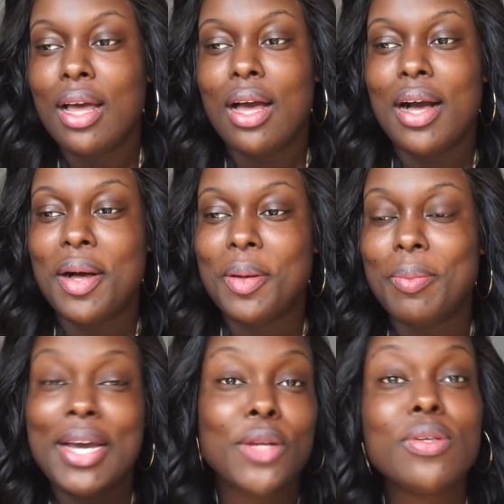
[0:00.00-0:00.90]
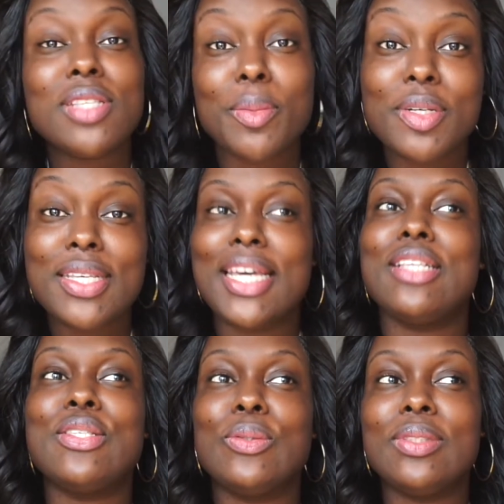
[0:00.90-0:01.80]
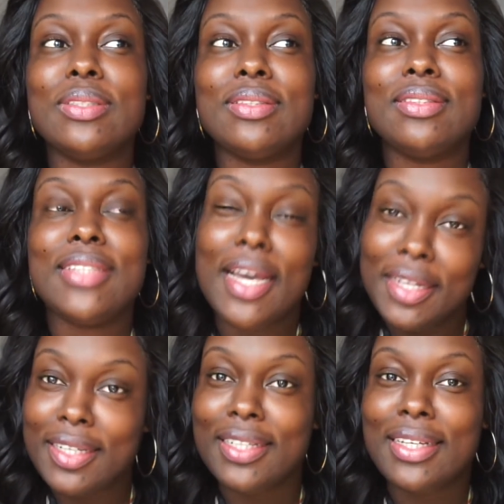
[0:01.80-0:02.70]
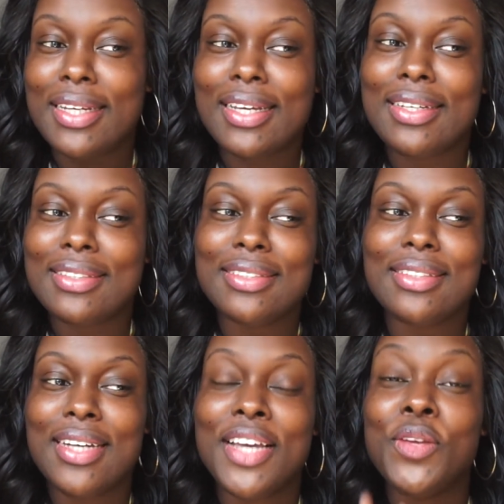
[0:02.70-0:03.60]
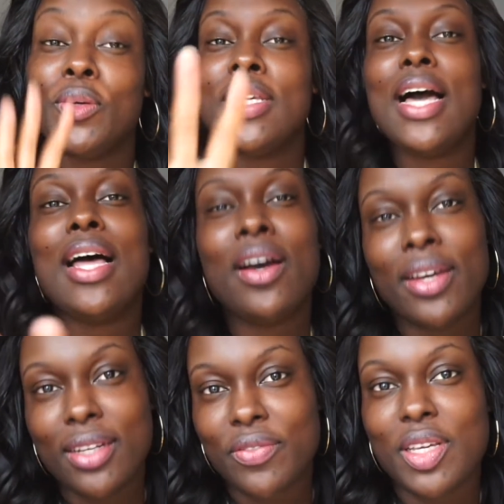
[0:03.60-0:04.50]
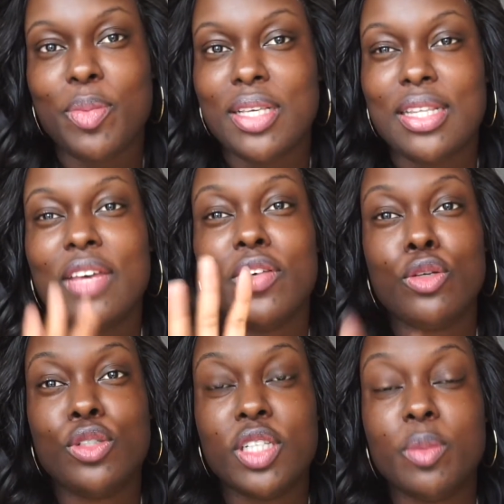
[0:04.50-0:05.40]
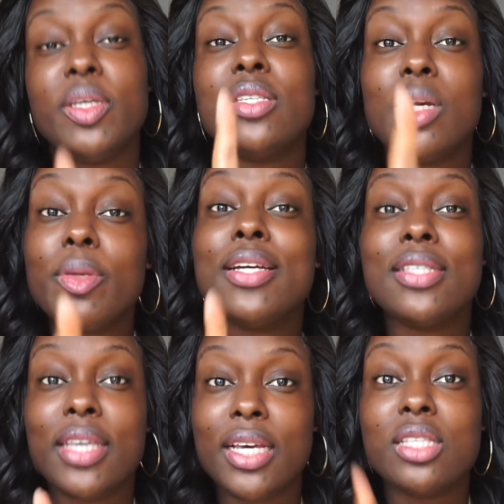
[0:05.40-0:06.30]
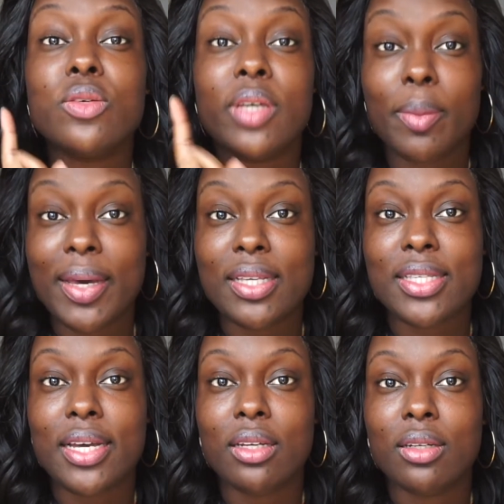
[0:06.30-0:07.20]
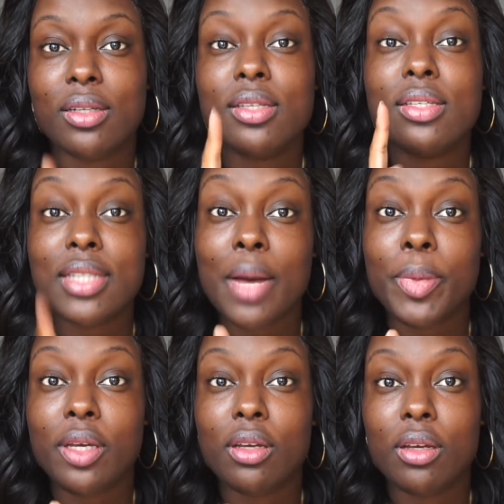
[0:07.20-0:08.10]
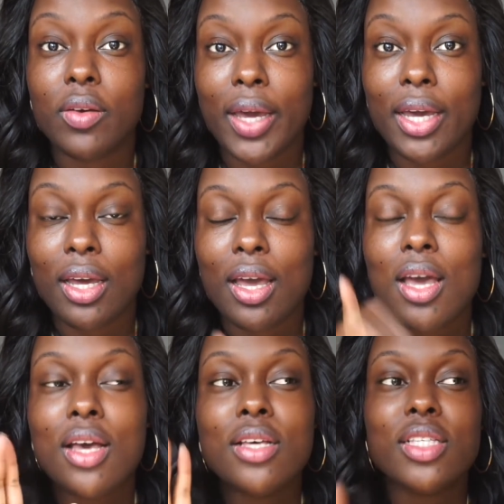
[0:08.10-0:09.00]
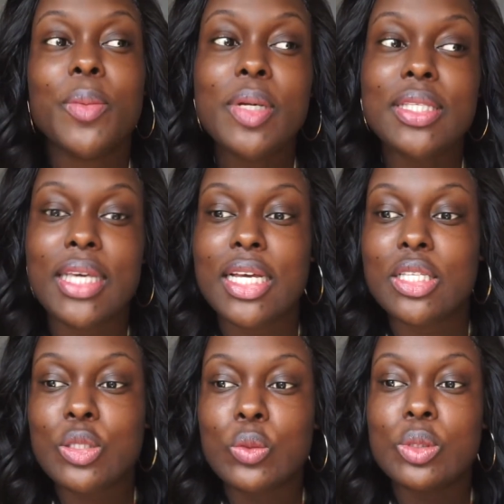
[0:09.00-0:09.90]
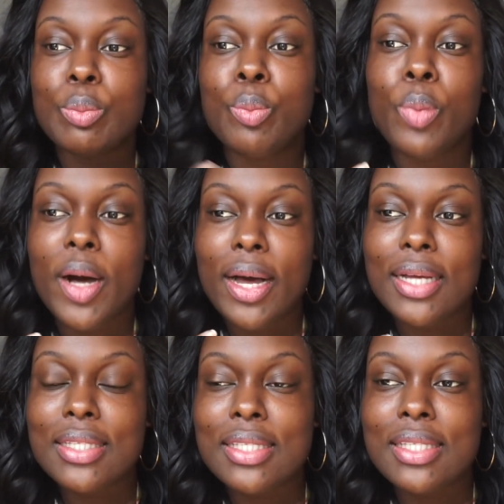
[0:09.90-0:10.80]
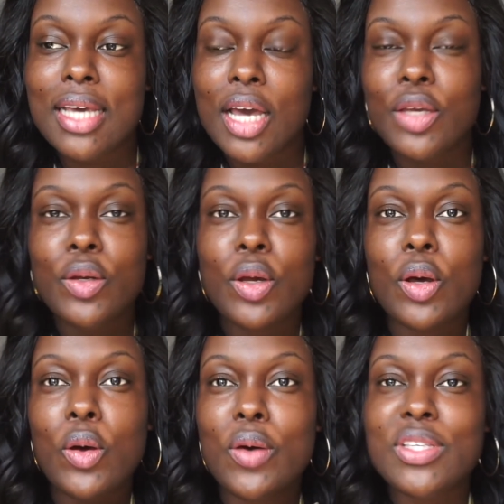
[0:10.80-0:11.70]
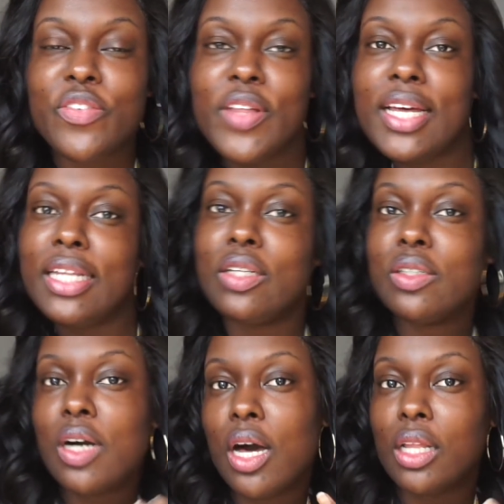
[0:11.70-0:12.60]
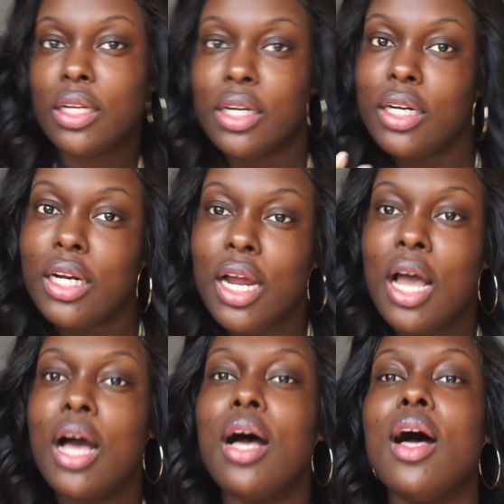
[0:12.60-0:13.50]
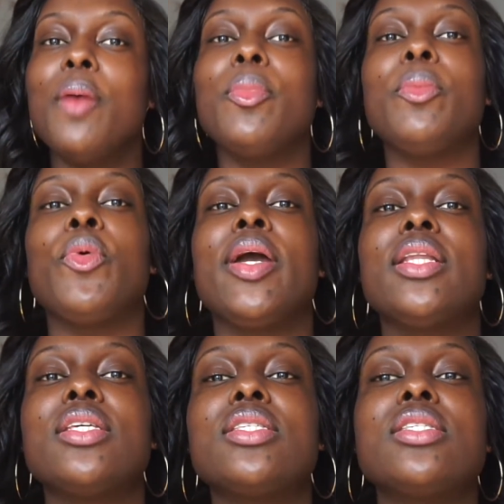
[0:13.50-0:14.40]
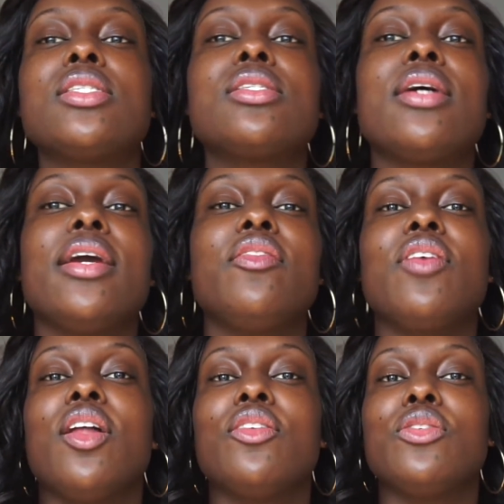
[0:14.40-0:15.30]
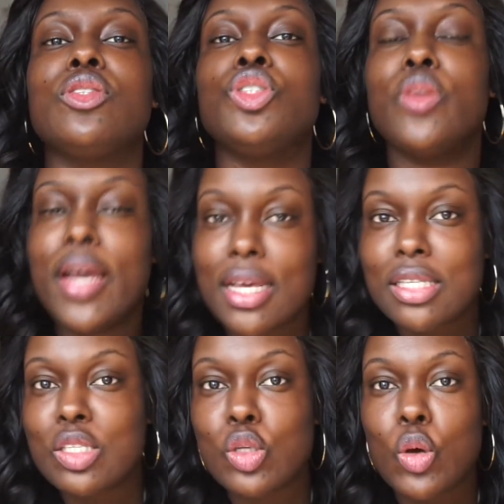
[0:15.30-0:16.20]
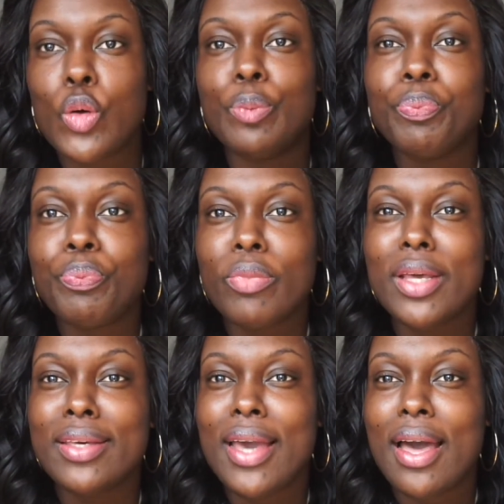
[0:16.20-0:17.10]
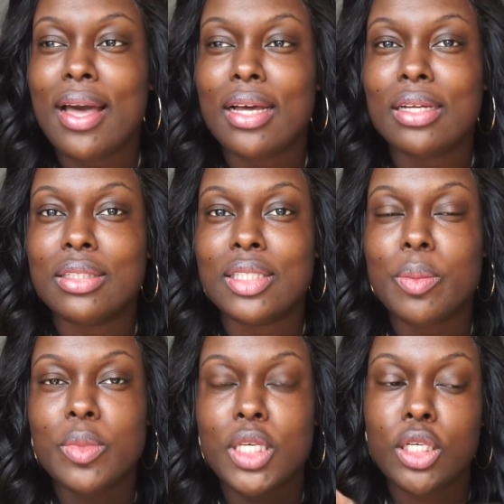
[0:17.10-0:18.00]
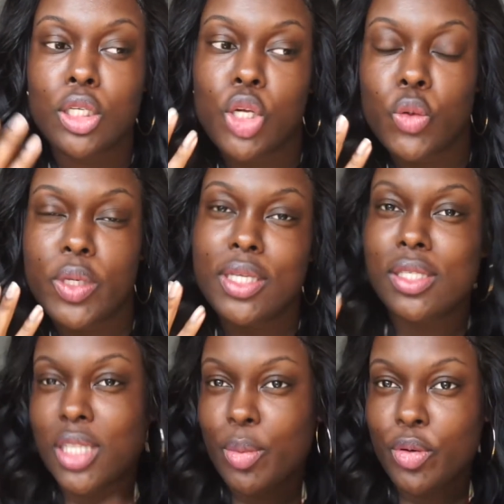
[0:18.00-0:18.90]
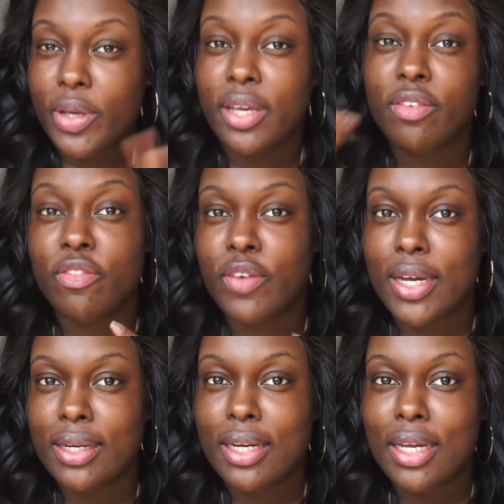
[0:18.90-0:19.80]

I know summer's canceled technically. Like, I know y'all out here living your best life and you shouldn't be. Summer is canceled. Get back inside. Stop it. Okay, summer is canceled, but you know, I was feeling a little color. I'm wearing this kind of colorful dress, so yeah, something glowy, summery, and fun.